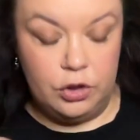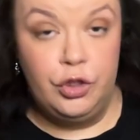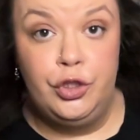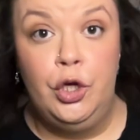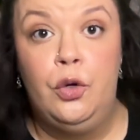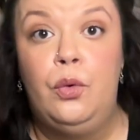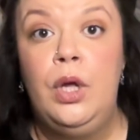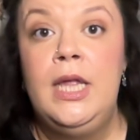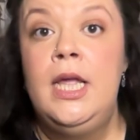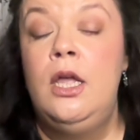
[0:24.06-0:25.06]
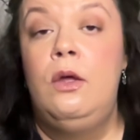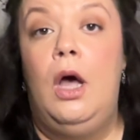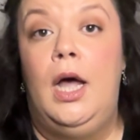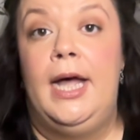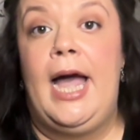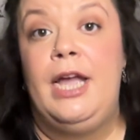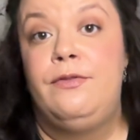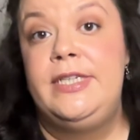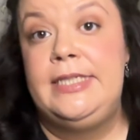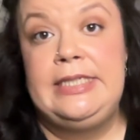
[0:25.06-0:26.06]
So I
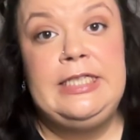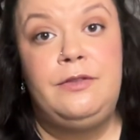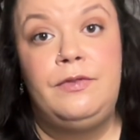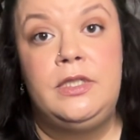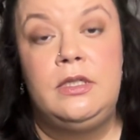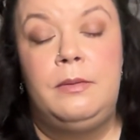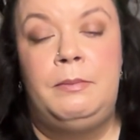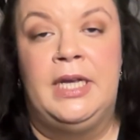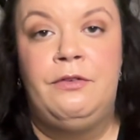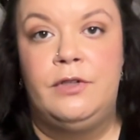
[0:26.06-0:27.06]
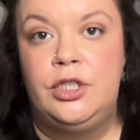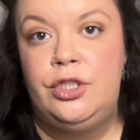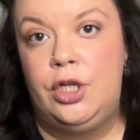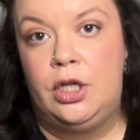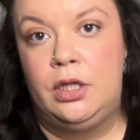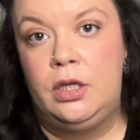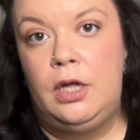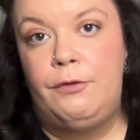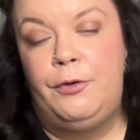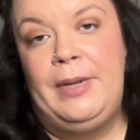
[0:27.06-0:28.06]
received my first doll
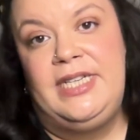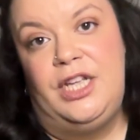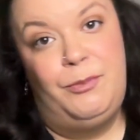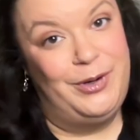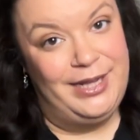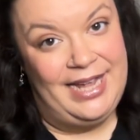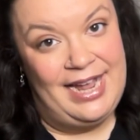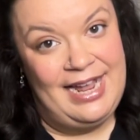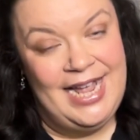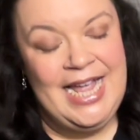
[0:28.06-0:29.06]
for my 10th birthday.